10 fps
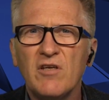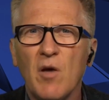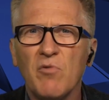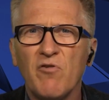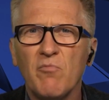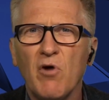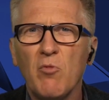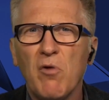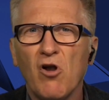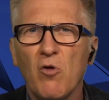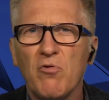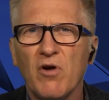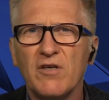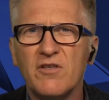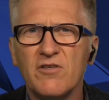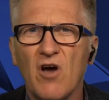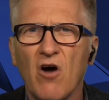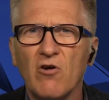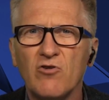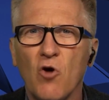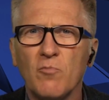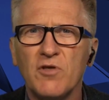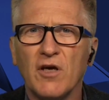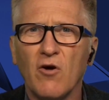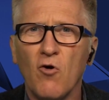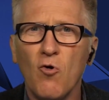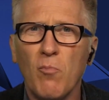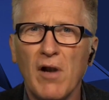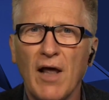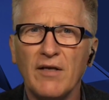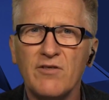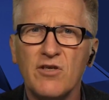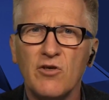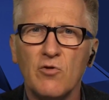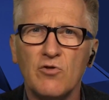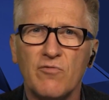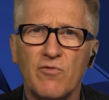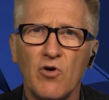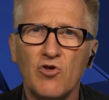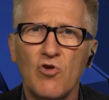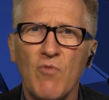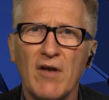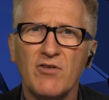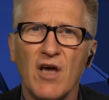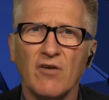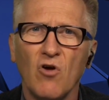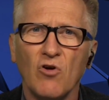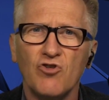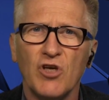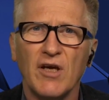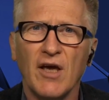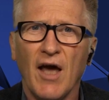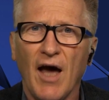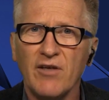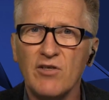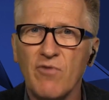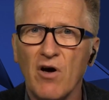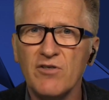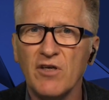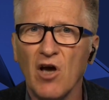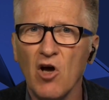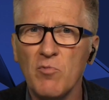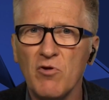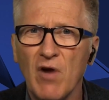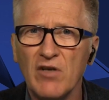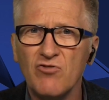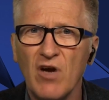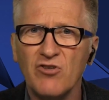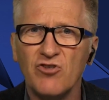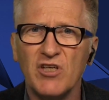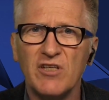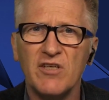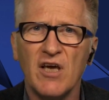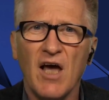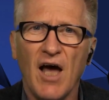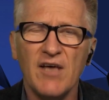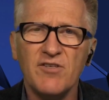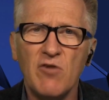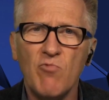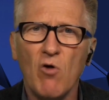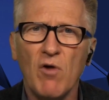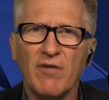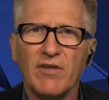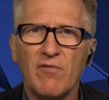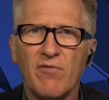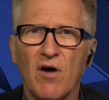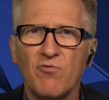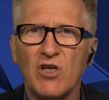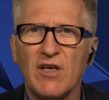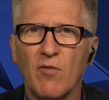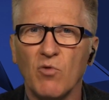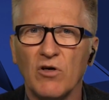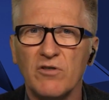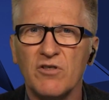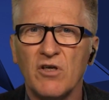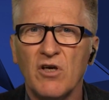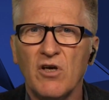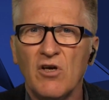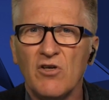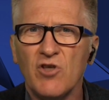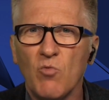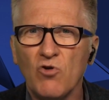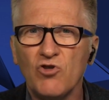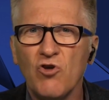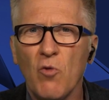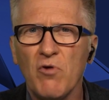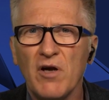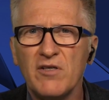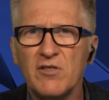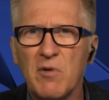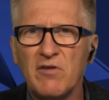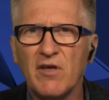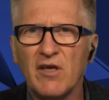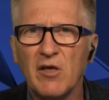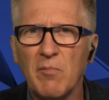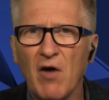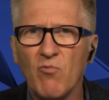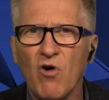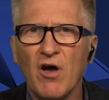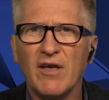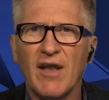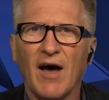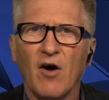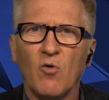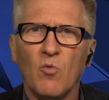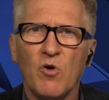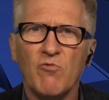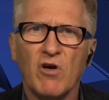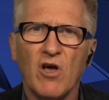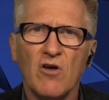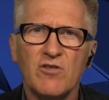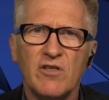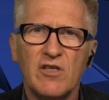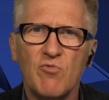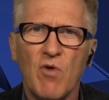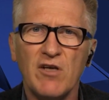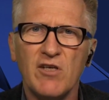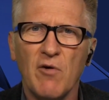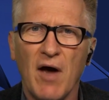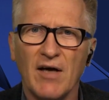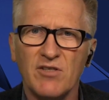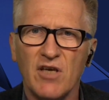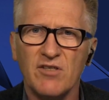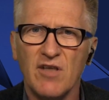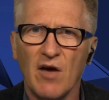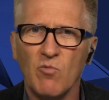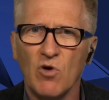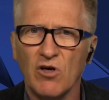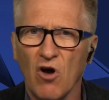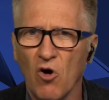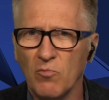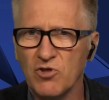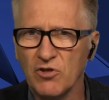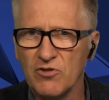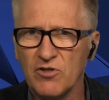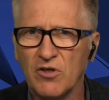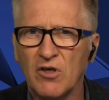number of mobile operators are adopting or planning to use virtual RAN technology and devising open RAN strategies as they roll out their 5G networks. So what should operators be thinking about right now with regard to these radio access network options?